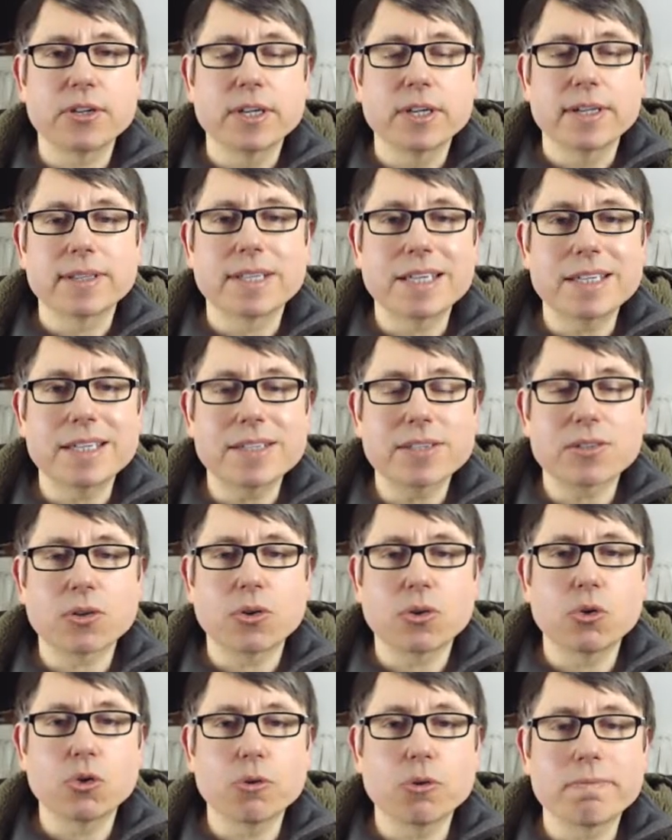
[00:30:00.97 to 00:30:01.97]
this
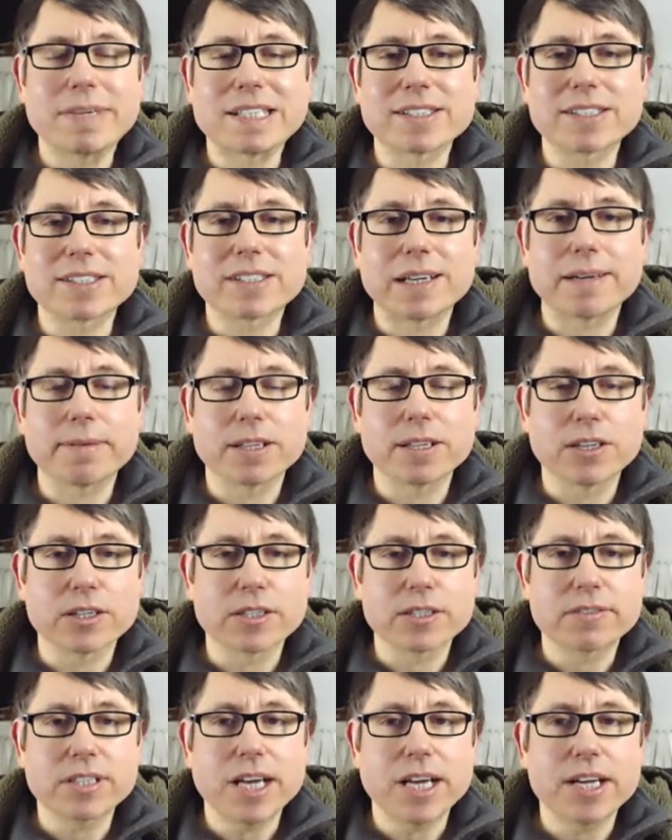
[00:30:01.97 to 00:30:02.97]
all built up a lot
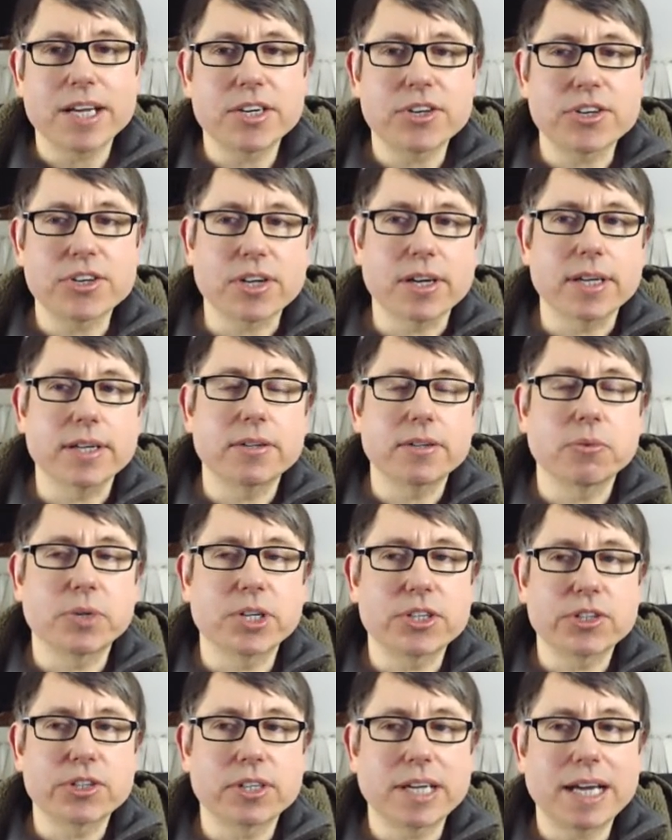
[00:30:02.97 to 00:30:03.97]
of tension,
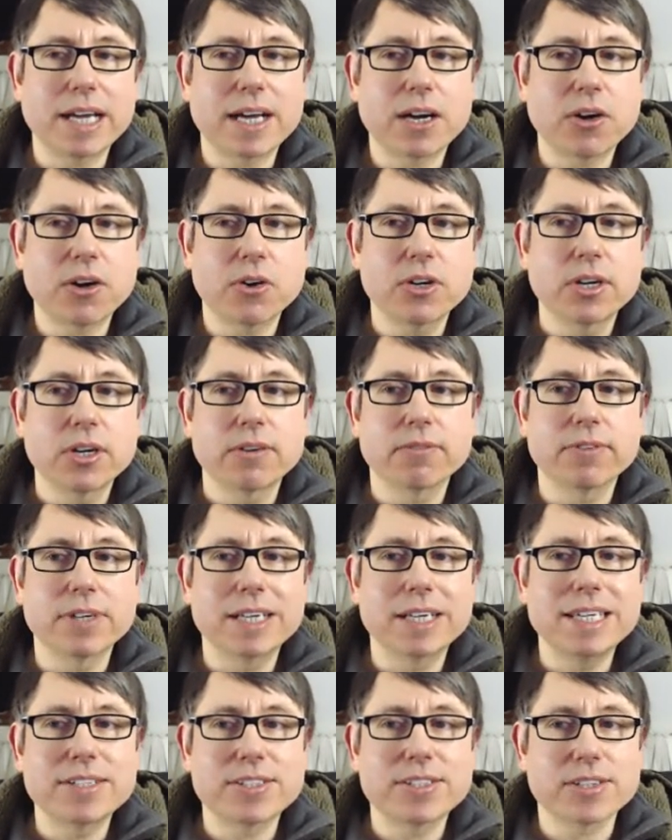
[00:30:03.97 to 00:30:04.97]
which now
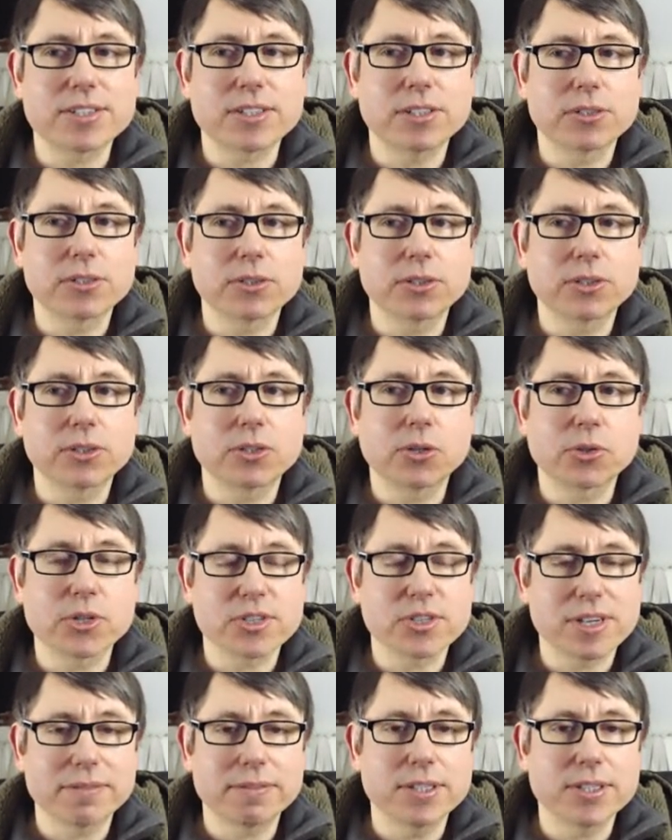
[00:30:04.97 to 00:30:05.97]
releases into the chorus.
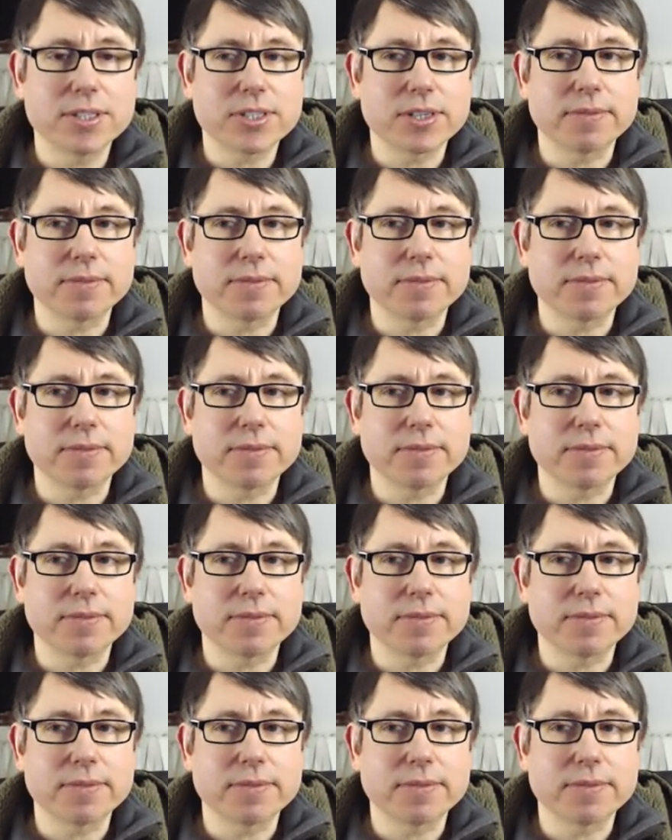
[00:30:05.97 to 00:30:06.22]
Have a listen.